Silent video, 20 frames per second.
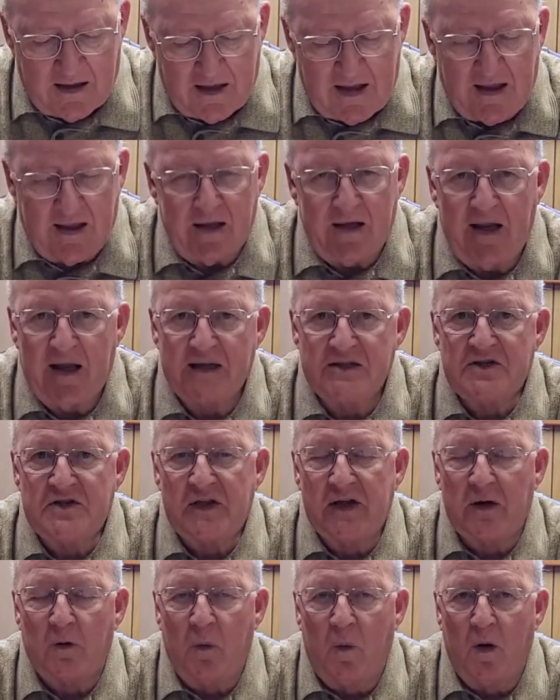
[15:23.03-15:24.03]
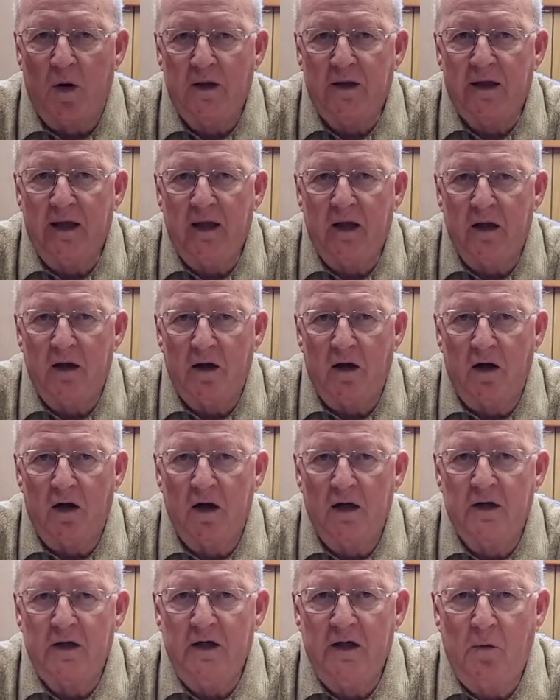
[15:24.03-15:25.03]
And as they're walking
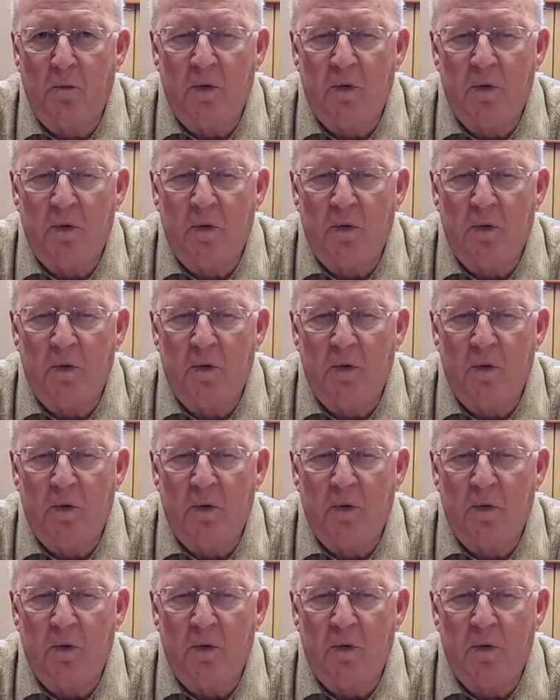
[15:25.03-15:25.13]
along,